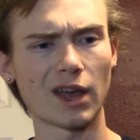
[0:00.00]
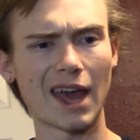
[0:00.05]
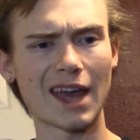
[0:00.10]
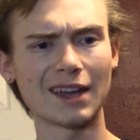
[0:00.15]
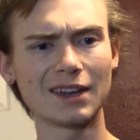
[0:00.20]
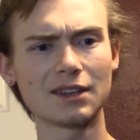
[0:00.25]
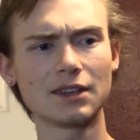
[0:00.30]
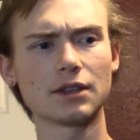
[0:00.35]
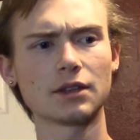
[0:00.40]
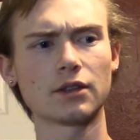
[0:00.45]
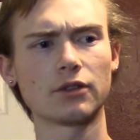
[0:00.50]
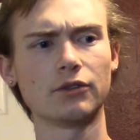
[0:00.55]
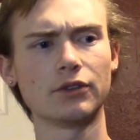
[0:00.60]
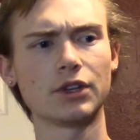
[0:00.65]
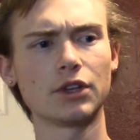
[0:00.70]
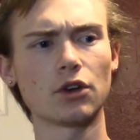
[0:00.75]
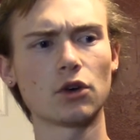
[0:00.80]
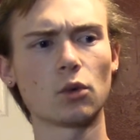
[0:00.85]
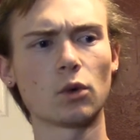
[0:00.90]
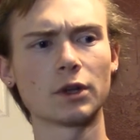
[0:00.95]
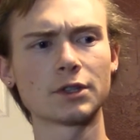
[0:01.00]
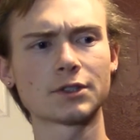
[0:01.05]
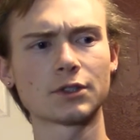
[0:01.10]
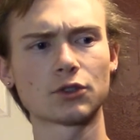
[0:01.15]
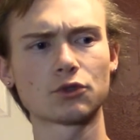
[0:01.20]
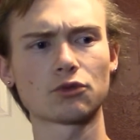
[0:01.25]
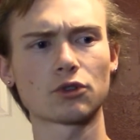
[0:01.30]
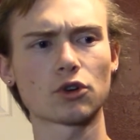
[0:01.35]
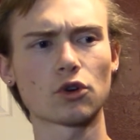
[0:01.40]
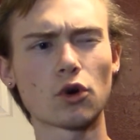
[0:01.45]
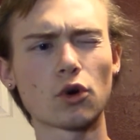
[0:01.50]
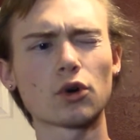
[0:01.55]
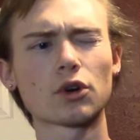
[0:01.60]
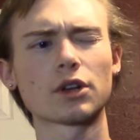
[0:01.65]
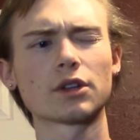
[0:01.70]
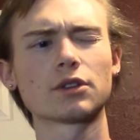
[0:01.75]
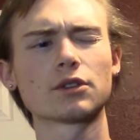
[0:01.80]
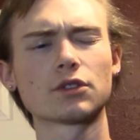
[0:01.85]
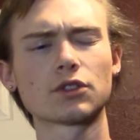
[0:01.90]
editing the video once it's recorded.